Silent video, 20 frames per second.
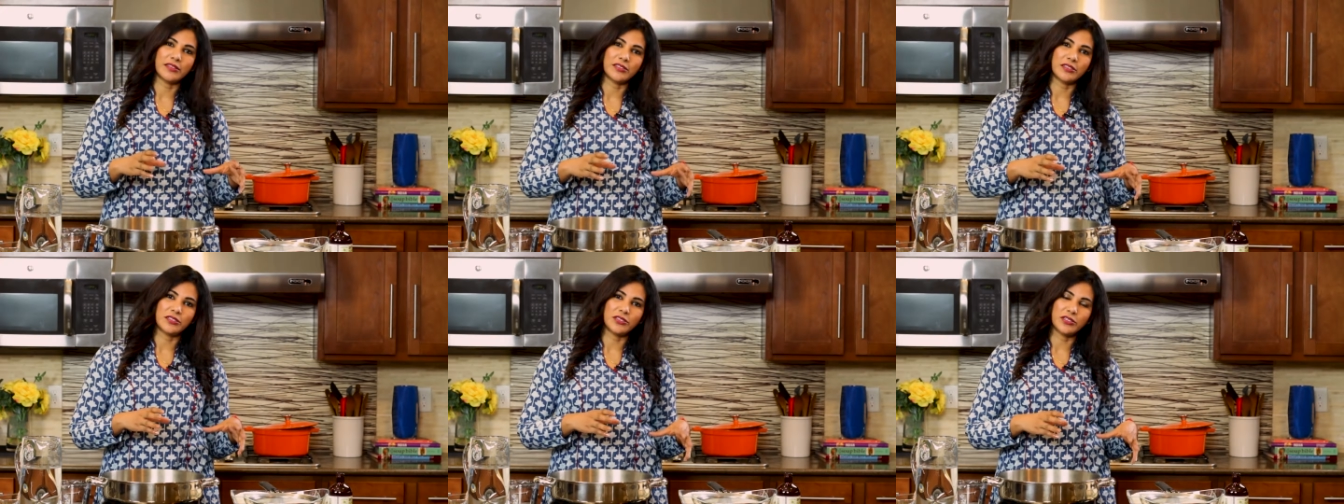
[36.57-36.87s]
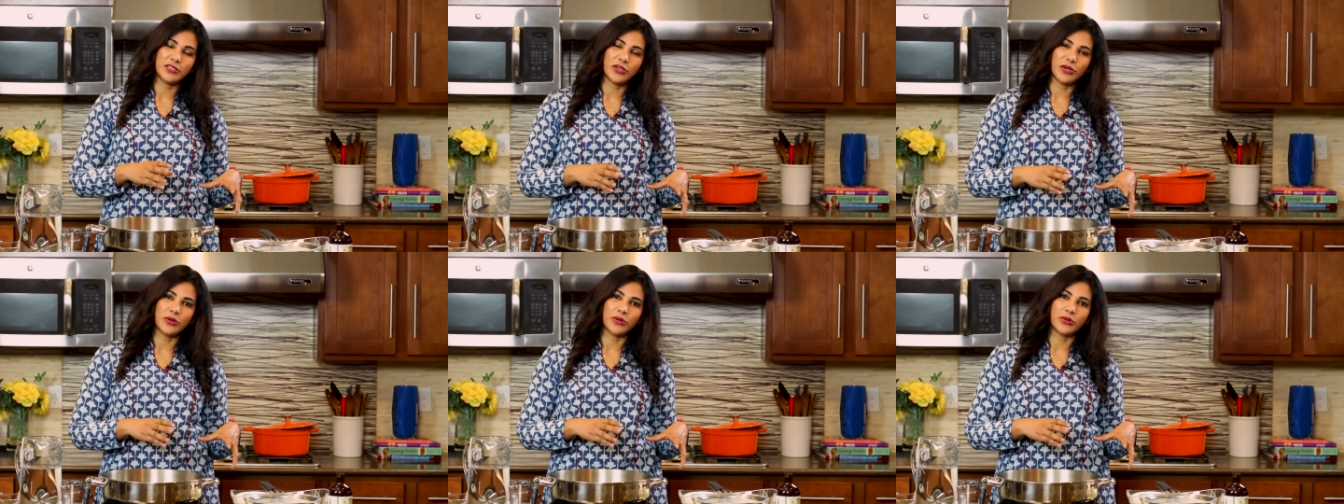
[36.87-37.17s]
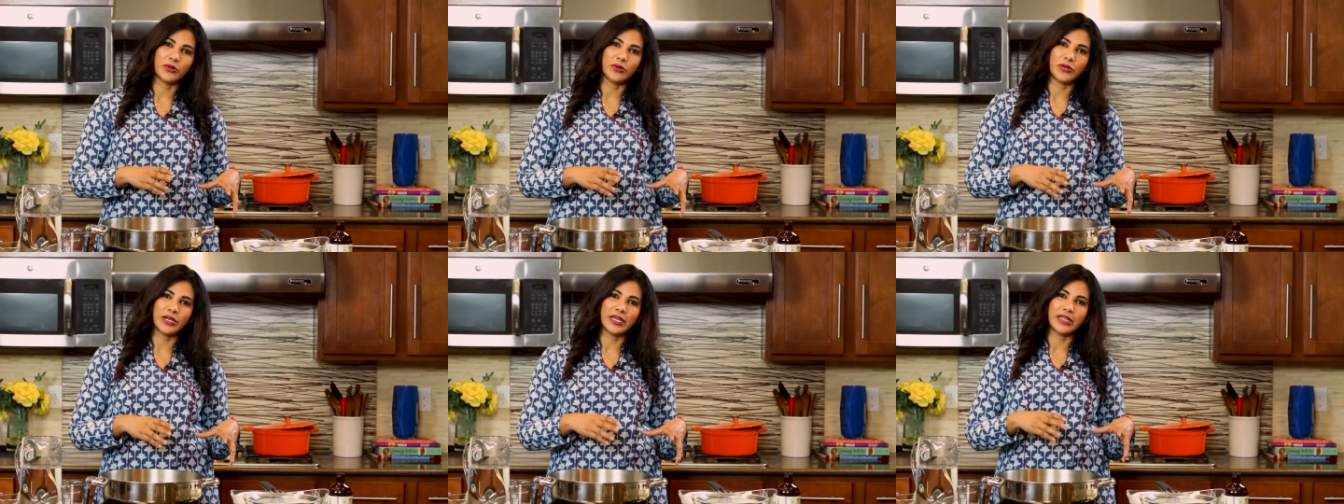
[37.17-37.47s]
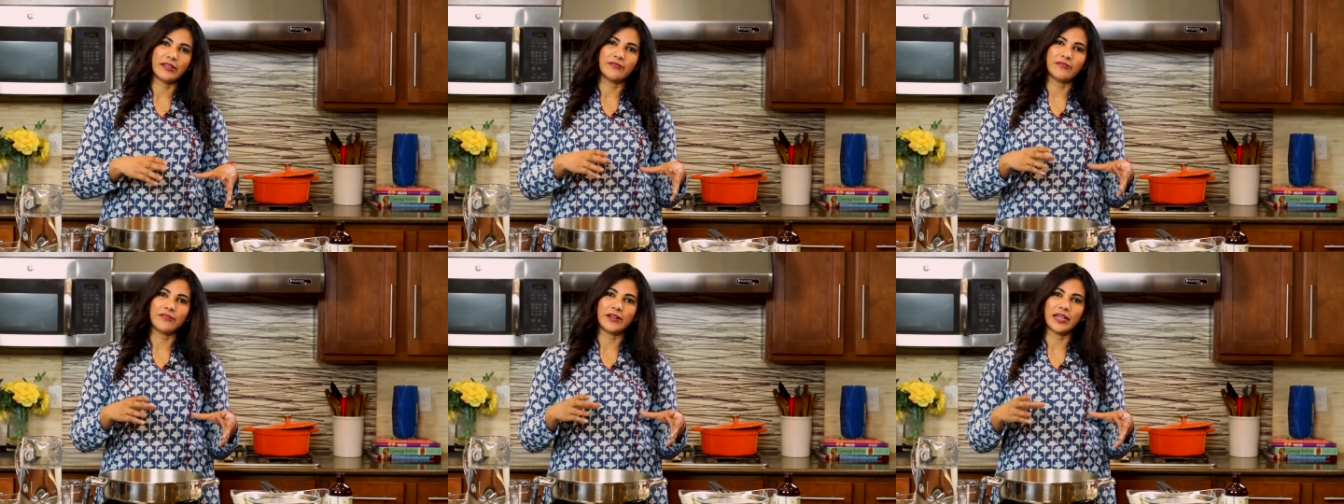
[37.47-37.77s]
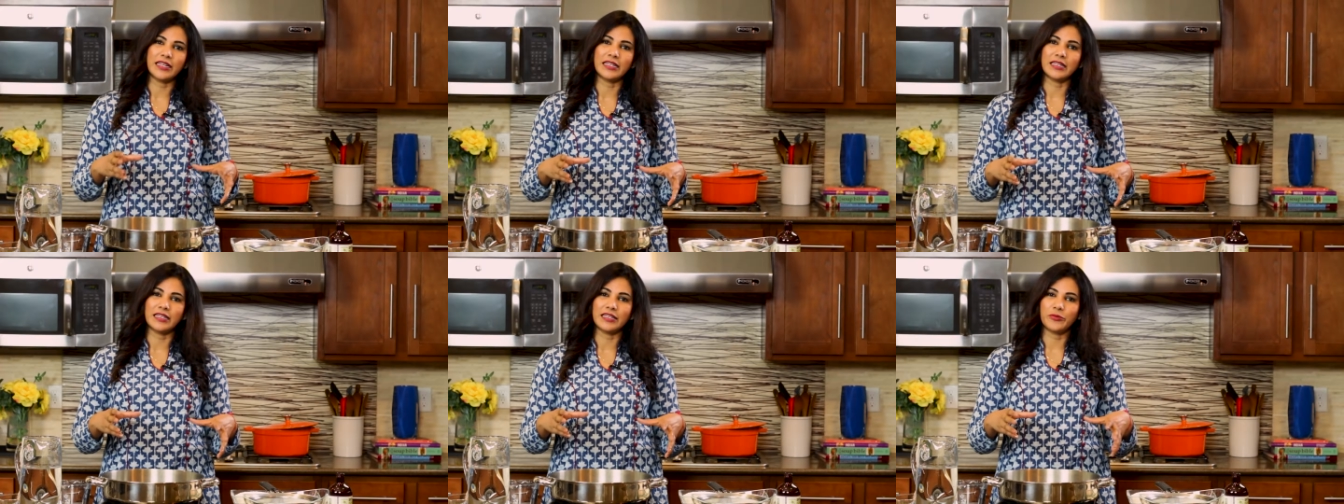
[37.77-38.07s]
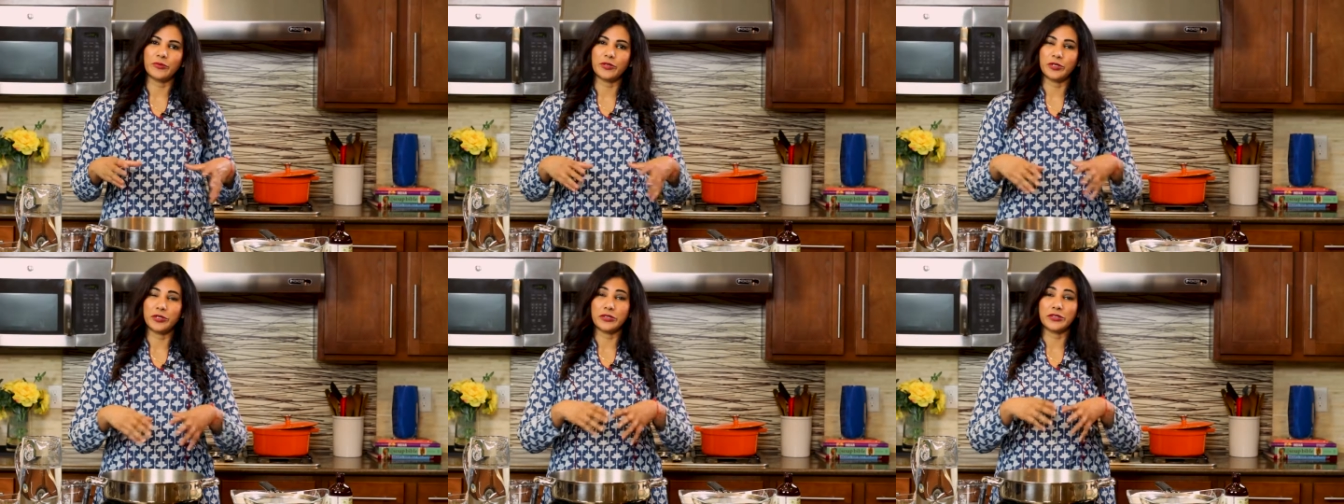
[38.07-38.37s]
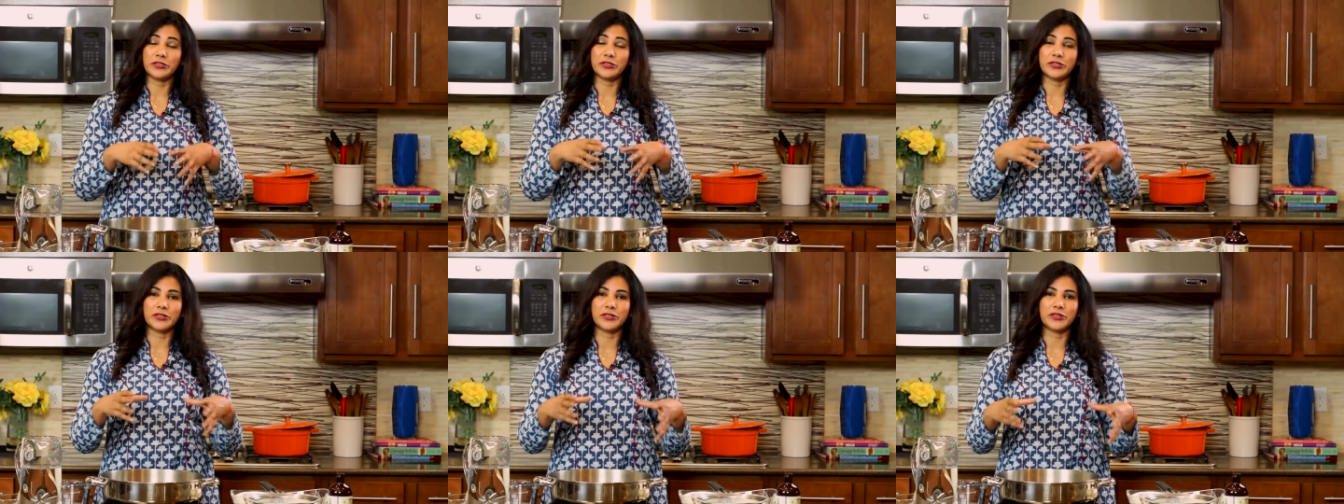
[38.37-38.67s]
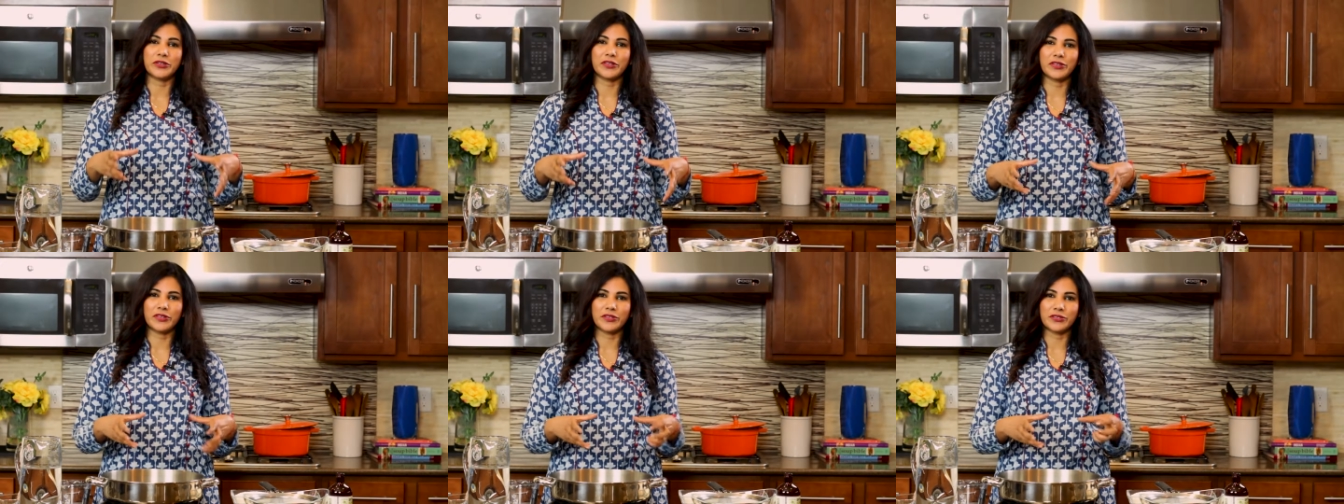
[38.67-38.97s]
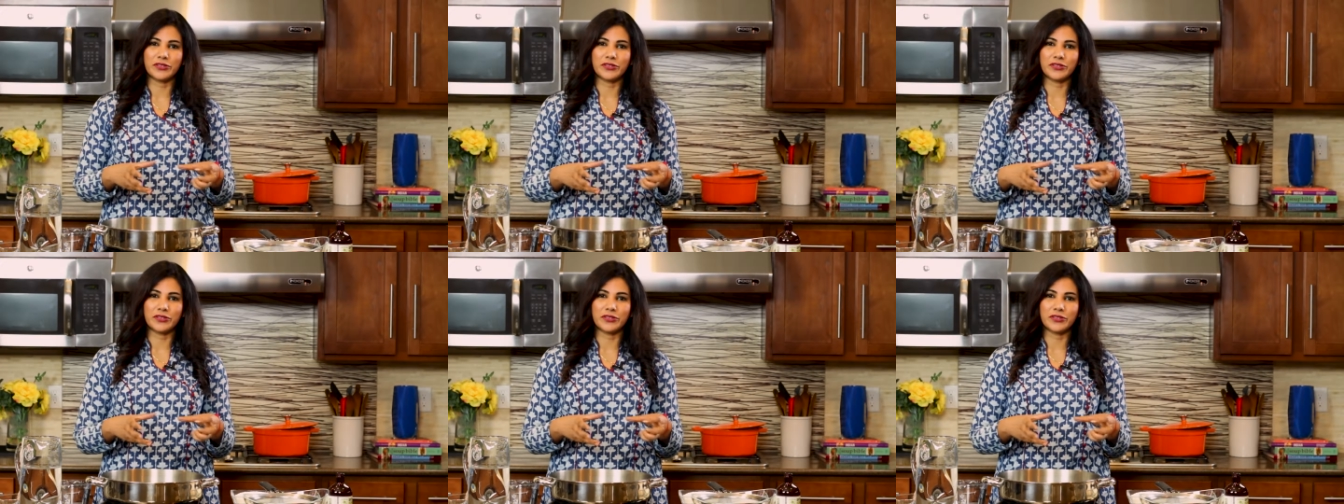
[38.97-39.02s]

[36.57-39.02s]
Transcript: the dough, and finally we're going to cook the